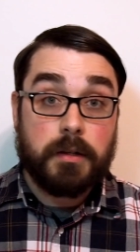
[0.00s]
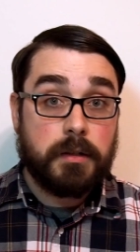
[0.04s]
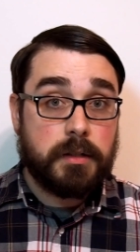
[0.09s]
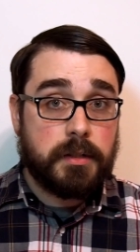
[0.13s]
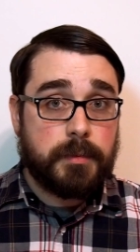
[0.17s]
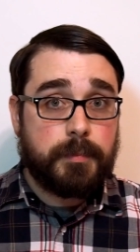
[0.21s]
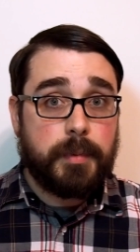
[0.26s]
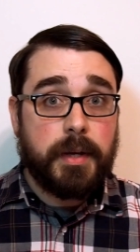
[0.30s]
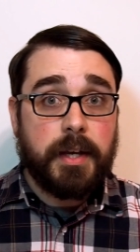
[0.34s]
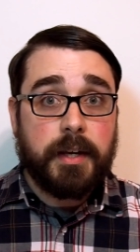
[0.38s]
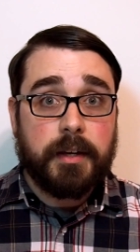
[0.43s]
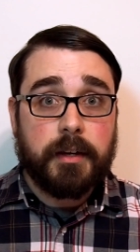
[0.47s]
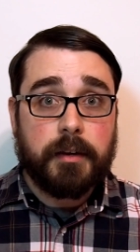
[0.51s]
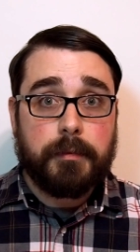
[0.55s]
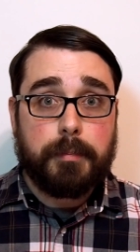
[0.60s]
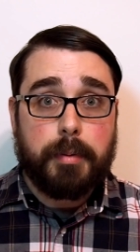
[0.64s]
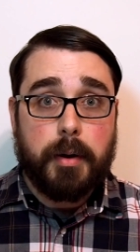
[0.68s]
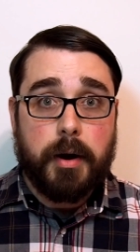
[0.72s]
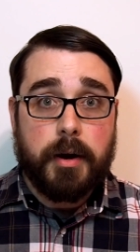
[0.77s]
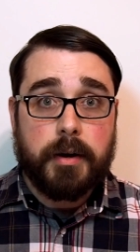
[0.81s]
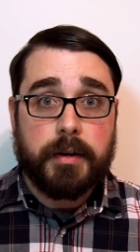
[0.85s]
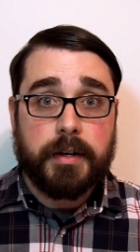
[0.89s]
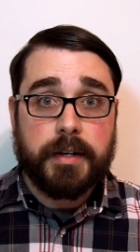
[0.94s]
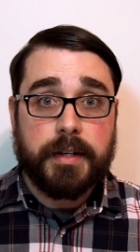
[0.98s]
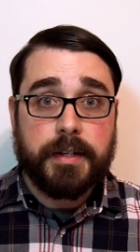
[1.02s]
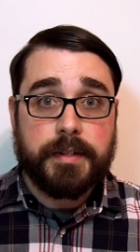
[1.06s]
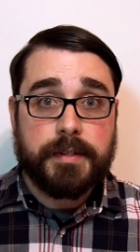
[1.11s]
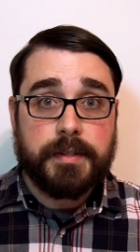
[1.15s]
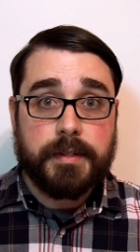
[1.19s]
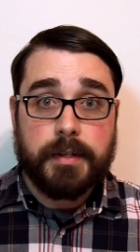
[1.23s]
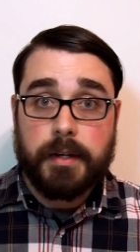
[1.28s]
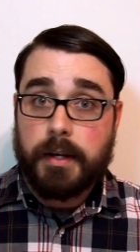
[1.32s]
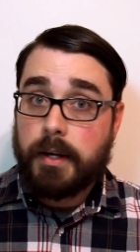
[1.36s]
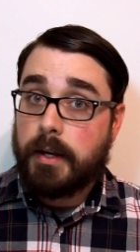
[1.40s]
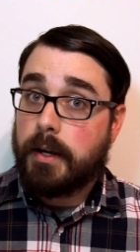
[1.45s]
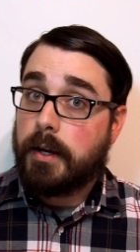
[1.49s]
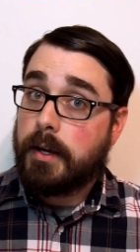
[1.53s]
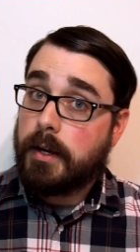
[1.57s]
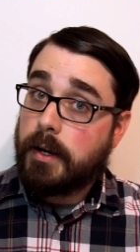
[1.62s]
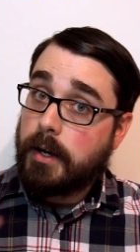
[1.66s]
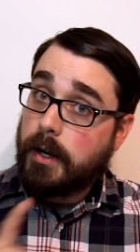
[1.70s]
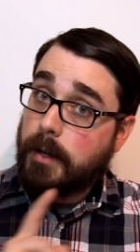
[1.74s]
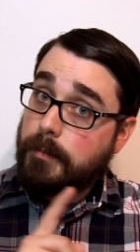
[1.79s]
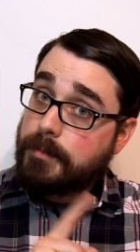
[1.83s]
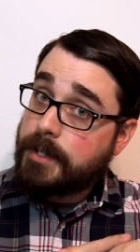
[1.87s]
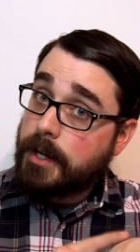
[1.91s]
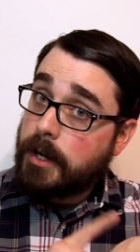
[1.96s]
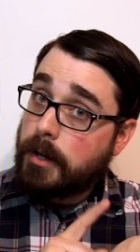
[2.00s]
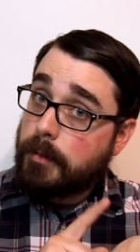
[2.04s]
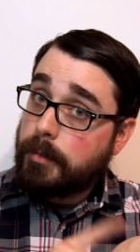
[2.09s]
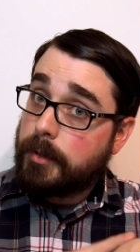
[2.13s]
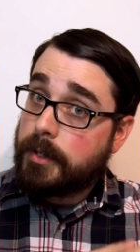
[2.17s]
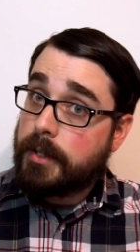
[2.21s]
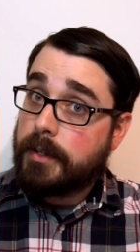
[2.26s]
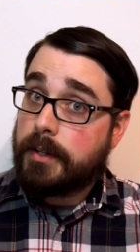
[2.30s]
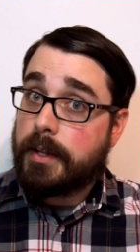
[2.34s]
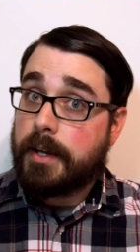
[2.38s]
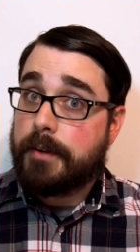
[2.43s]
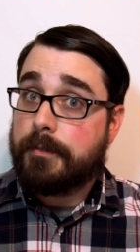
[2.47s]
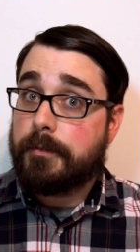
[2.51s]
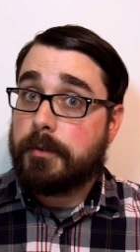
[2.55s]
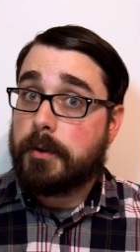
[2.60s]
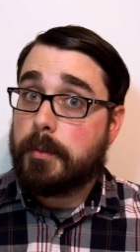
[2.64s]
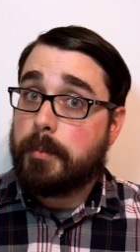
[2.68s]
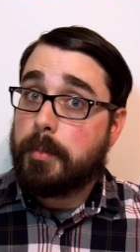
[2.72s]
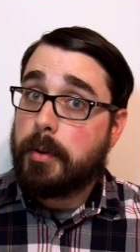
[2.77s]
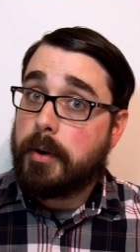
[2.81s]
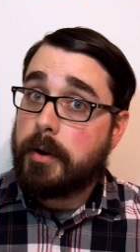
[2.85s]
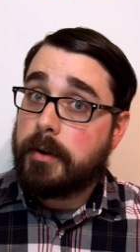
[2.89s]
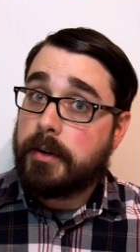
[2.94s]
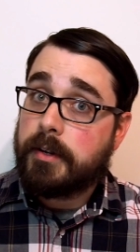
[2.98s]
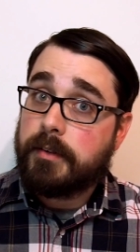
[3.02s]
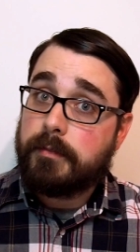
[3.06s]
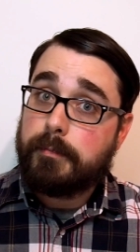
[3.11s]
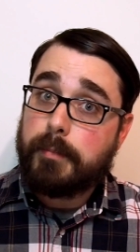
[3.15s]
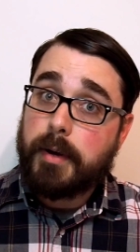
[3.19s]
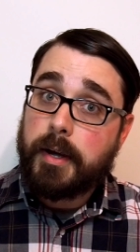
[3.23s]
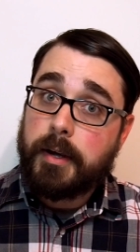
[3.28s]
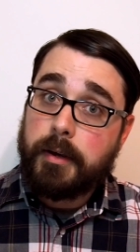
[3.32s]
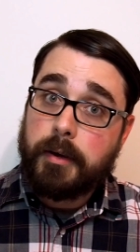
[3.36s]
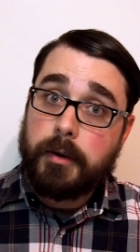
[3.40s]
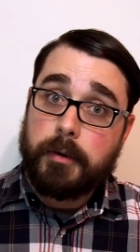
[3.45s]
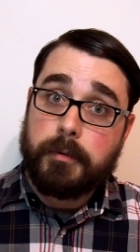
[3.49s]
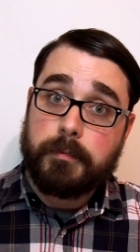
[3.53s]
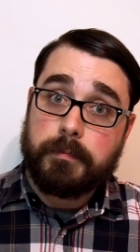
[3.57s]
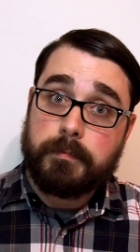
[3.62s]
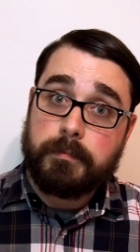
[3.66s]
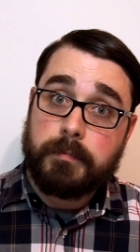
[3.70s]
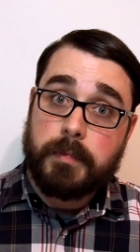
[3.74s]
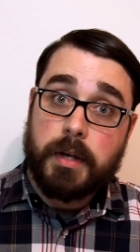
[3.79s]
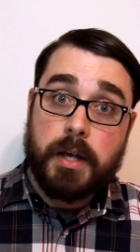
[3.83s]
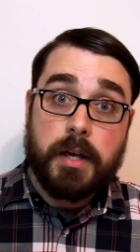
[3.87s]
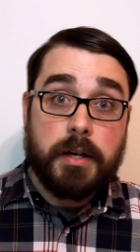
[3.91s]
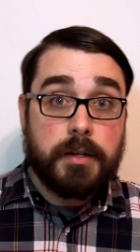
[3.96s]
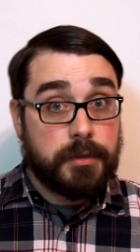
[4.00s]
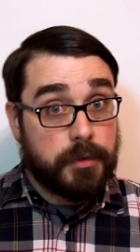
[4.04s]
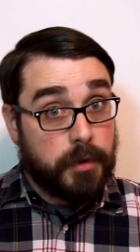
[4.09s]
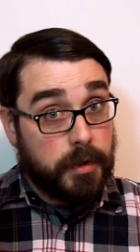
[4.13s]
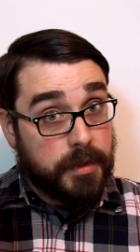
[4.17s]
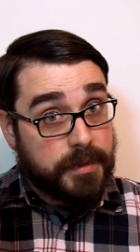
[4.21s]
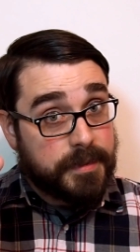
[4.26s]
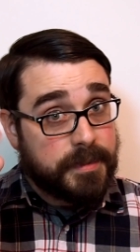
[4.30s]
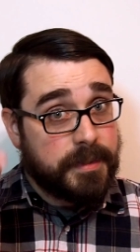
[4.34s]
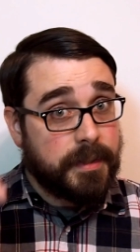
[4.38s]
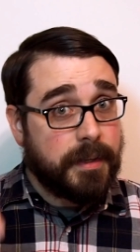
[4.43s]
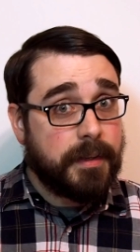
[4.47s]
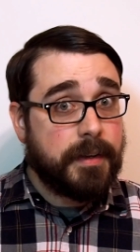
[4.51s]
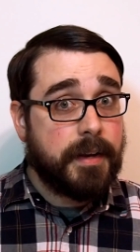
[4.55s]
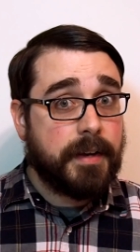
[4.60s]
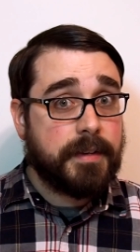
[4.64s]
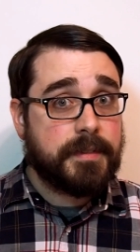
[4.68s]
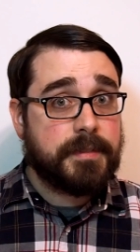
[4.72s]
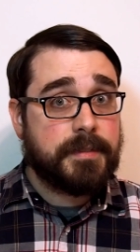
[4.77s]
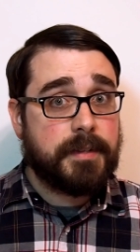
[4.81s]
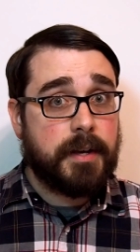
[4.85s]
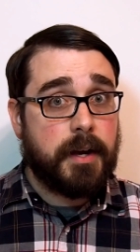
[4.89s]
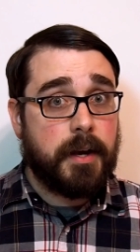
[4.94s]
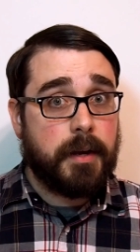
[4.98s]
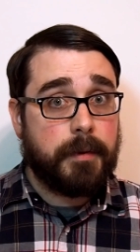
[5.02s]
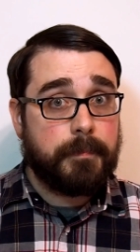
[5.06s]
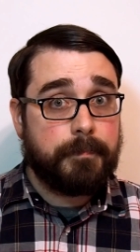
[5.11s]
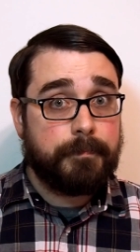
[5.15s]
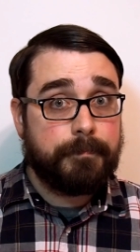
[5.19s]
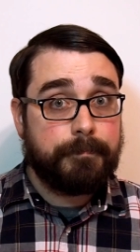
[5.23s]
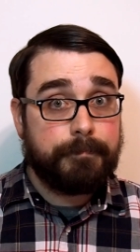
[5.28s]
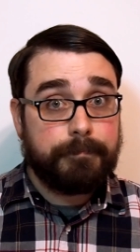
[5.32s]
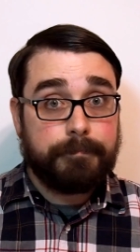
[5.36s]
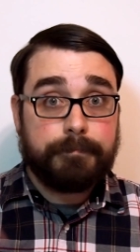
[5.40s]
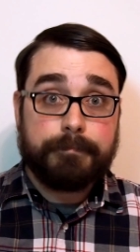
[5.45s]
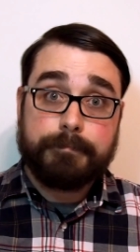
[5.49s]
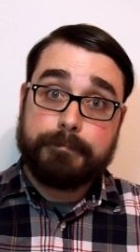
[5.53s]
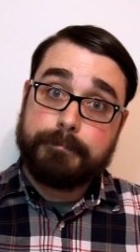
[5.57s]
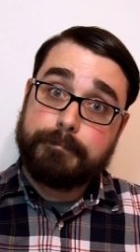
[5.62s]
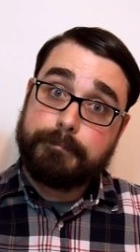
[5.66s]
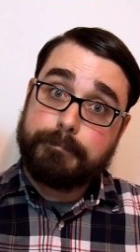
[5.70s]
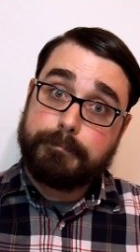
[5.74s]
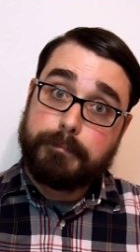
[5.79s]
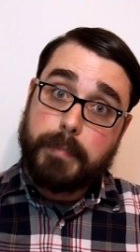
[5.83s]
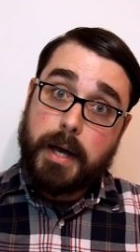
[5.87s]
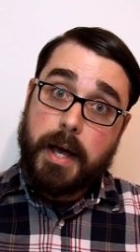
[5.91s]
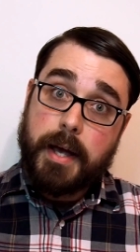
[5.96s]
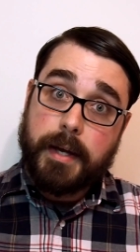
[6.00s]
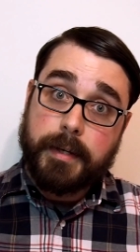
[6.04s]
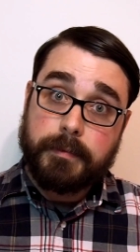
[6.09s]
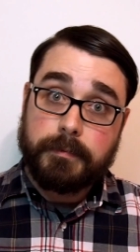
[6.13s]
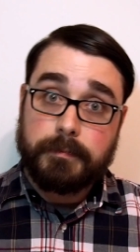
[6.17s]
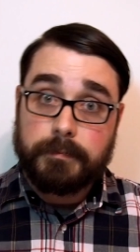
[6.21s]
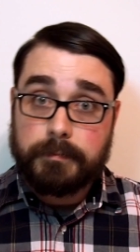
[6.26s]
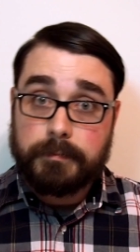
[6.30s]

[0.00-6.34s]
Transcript: Speaking of parties, I'm terribly late for a party of my own, so I'll see you next time. Bye.